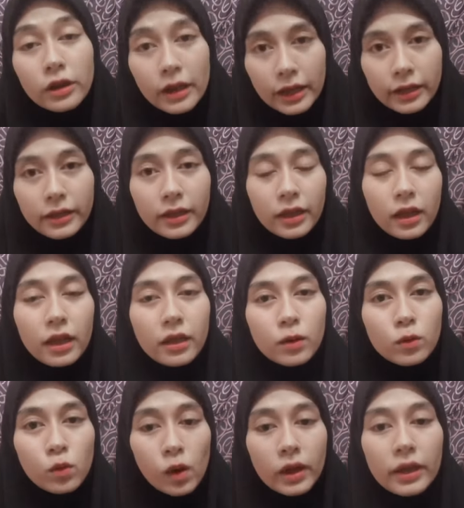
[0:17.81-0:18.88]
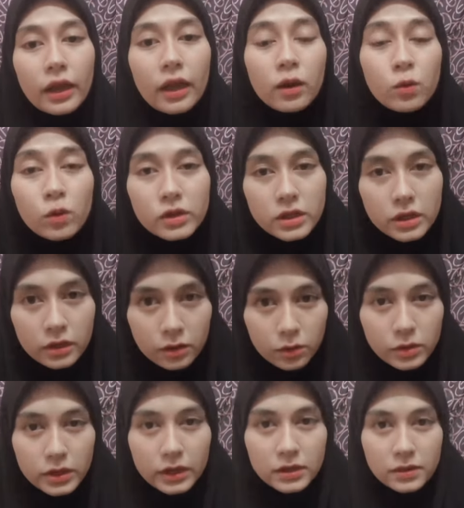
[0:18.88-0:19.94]
like while I was in
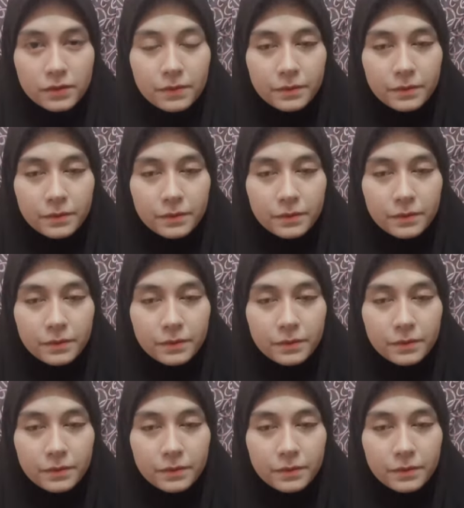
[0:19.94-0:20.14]
USAS.